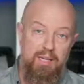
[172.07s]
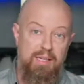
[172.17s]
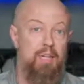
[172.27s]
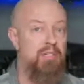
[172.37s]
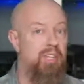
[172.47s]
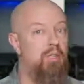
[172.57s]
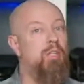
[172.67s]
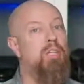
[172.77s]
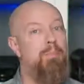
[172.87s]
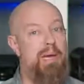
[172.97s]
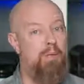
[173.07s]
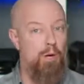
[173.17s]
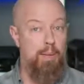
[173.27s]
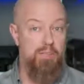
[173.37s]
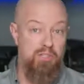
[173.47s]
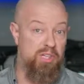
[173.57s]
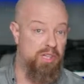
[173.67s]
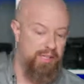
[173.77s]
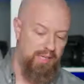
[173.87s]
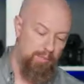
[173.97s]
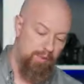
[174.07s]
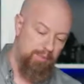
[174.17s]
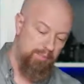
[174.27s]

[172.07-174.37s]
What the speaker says: Now let's take a look at the menu options in the camera.